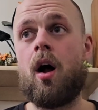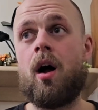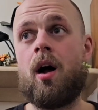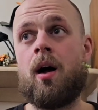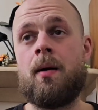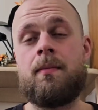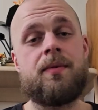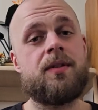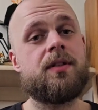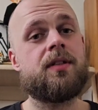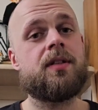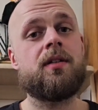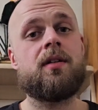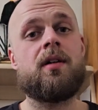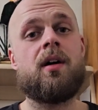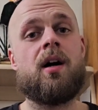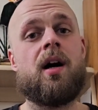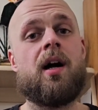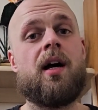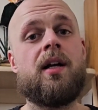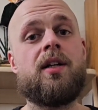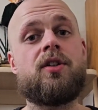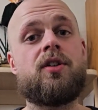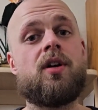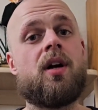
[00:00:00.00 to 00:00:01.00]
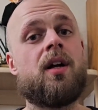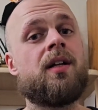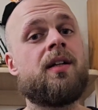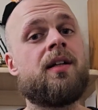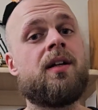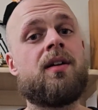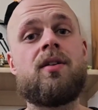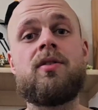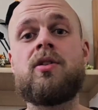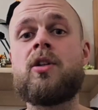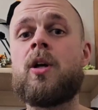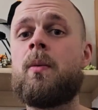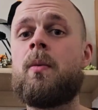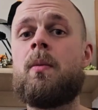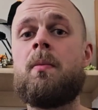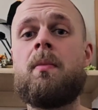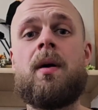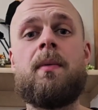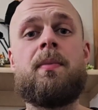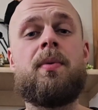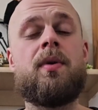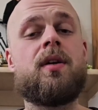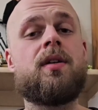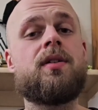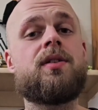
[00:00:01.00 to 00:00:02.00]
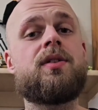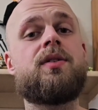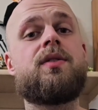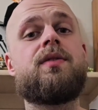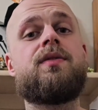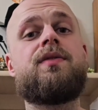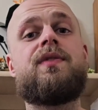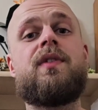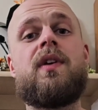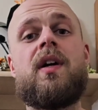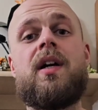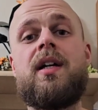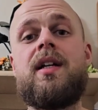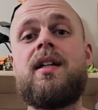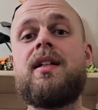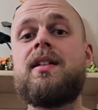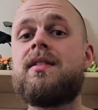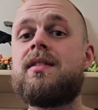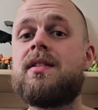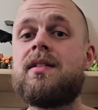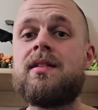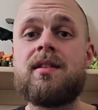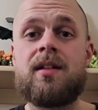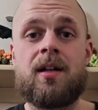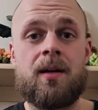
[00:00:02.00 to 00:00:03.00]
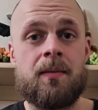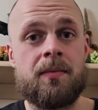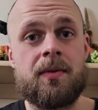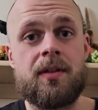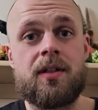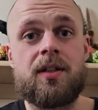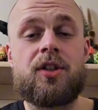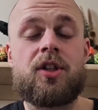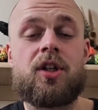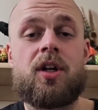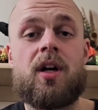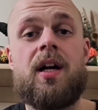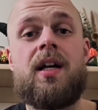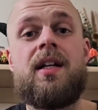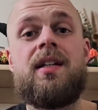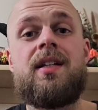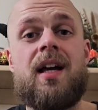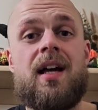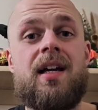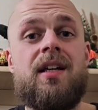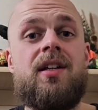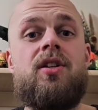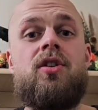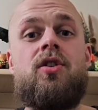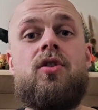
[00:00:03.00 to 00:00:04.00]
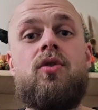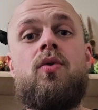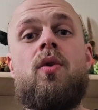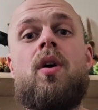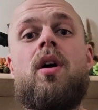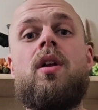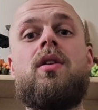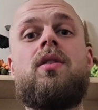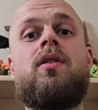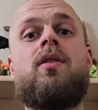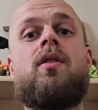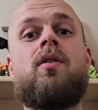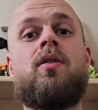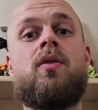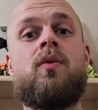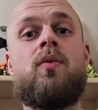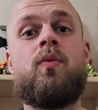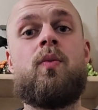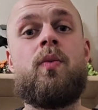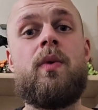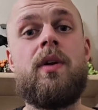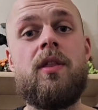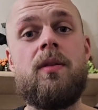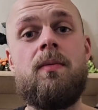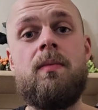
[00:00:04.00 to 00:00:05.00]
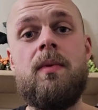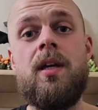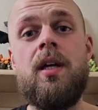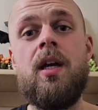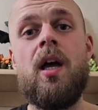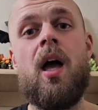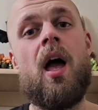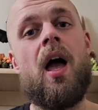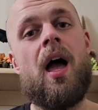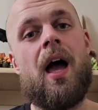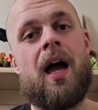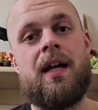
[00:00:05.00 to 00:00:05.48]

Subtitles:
I'm just a guy trying to get on top of my personal finances, and I'm going to try and take you along with me.